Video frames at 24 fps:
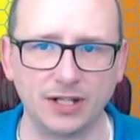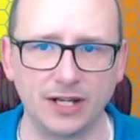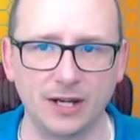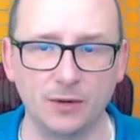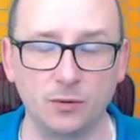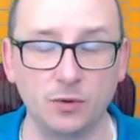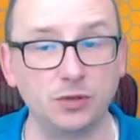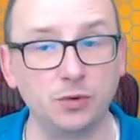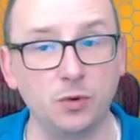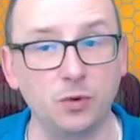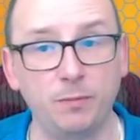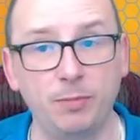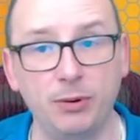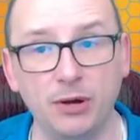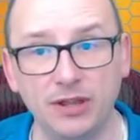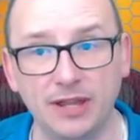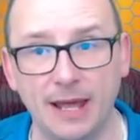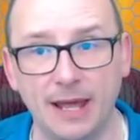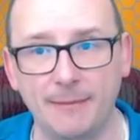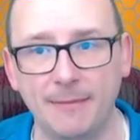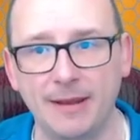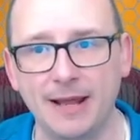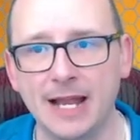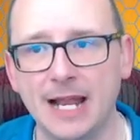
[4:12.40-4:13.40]
Which will put
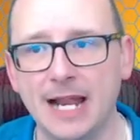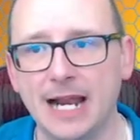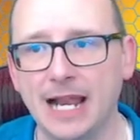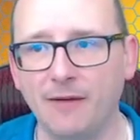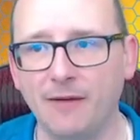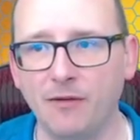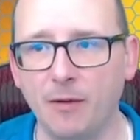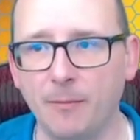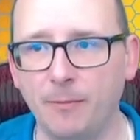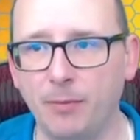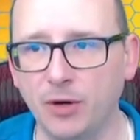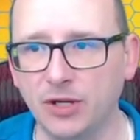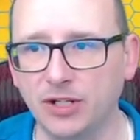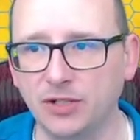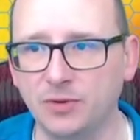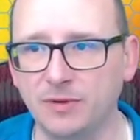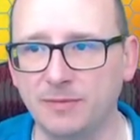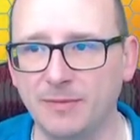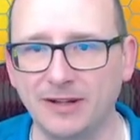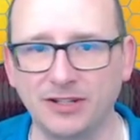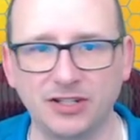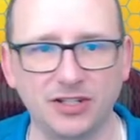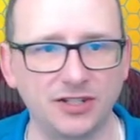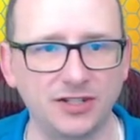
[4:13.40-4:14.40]
them level on points with
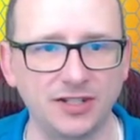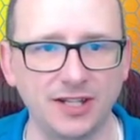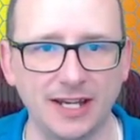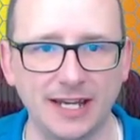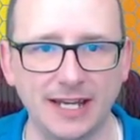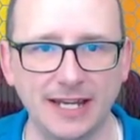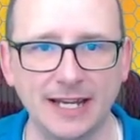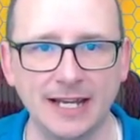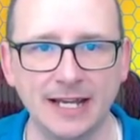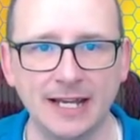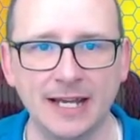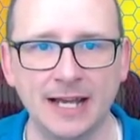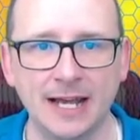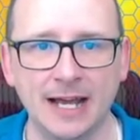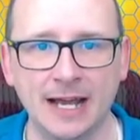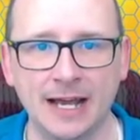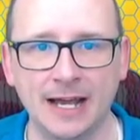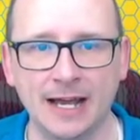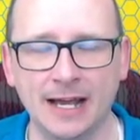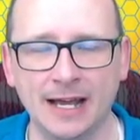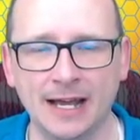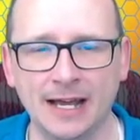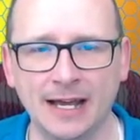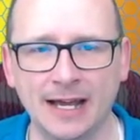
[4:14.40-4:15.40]
Manchester City
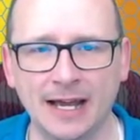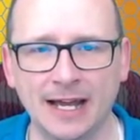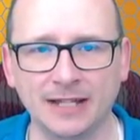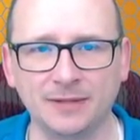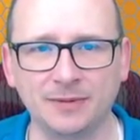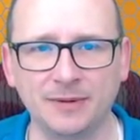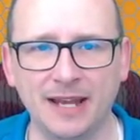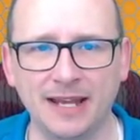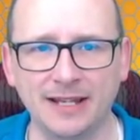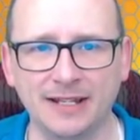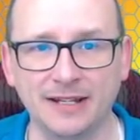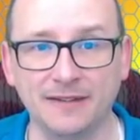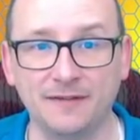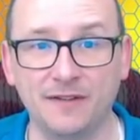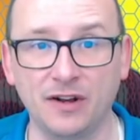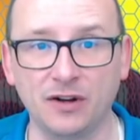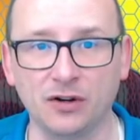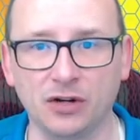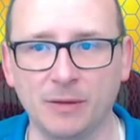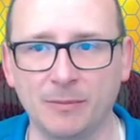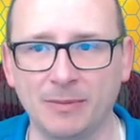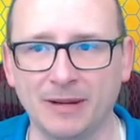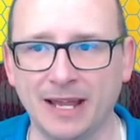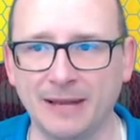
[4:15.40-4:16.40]
as we enter the
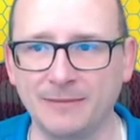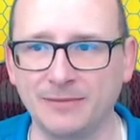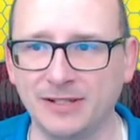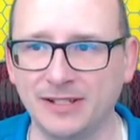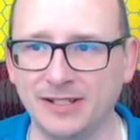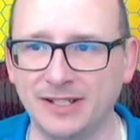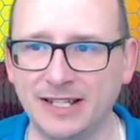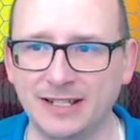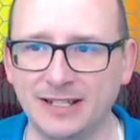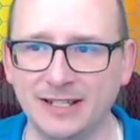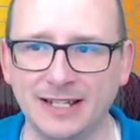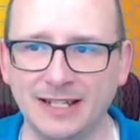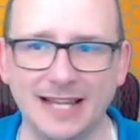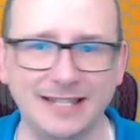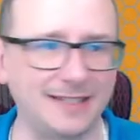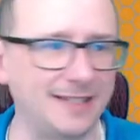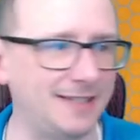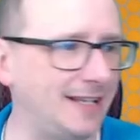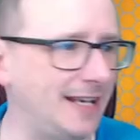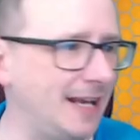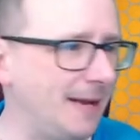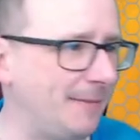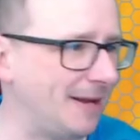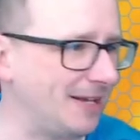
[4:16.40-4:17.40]
final couple of games of the season. Leicester
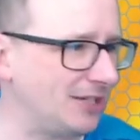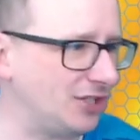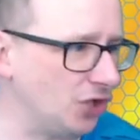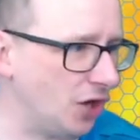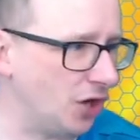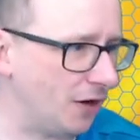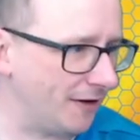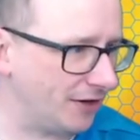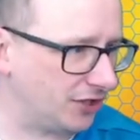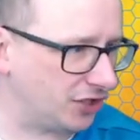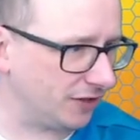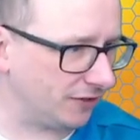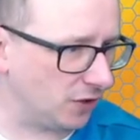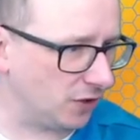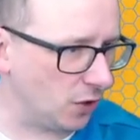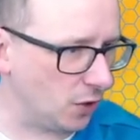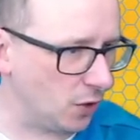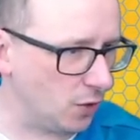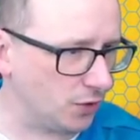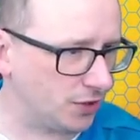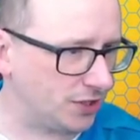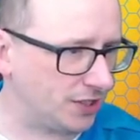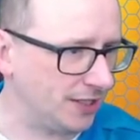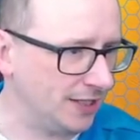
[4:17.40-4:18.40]
City up against Norwich, of
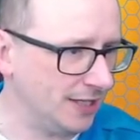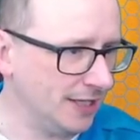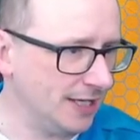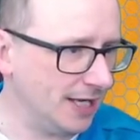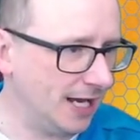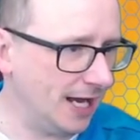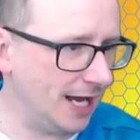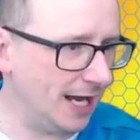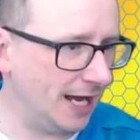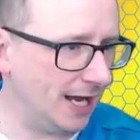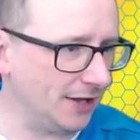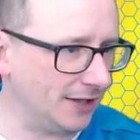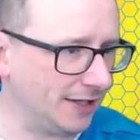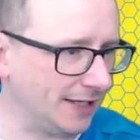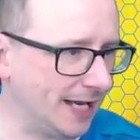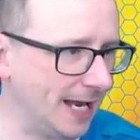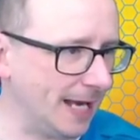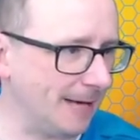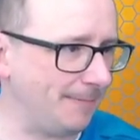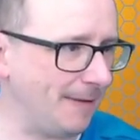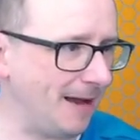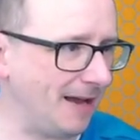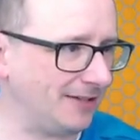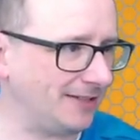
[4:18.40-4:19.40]
course, at the
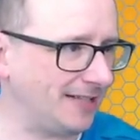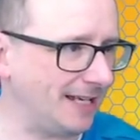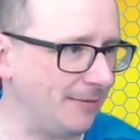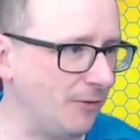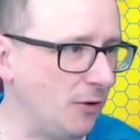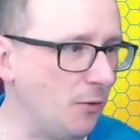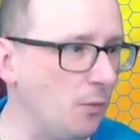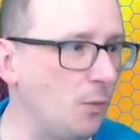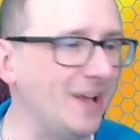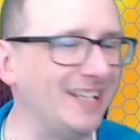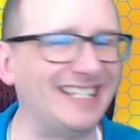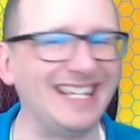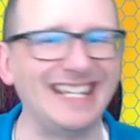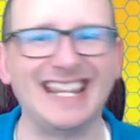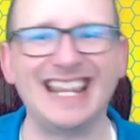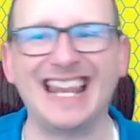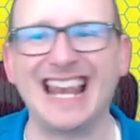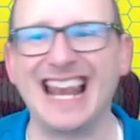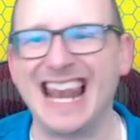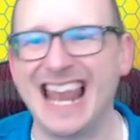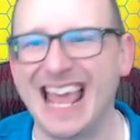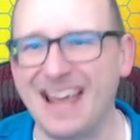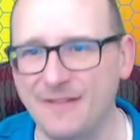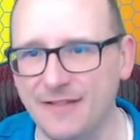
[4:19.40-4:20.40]
King Power Stadium on Wednesday the
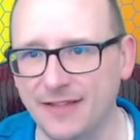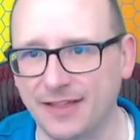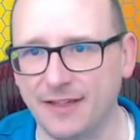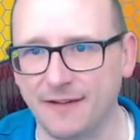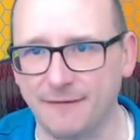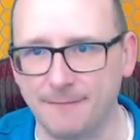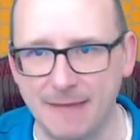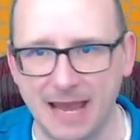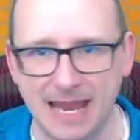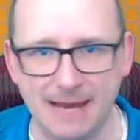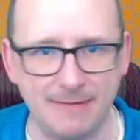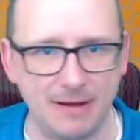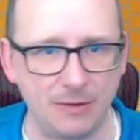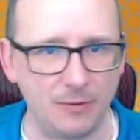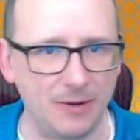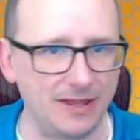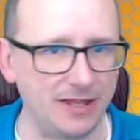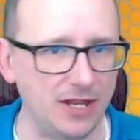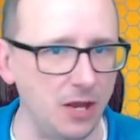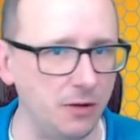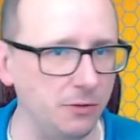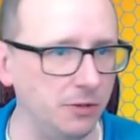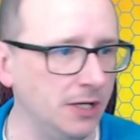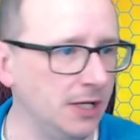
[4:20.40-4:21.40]
11th of May, be
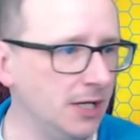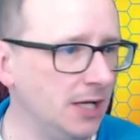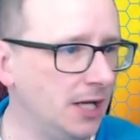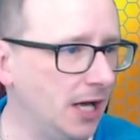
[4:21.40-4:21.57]
with you.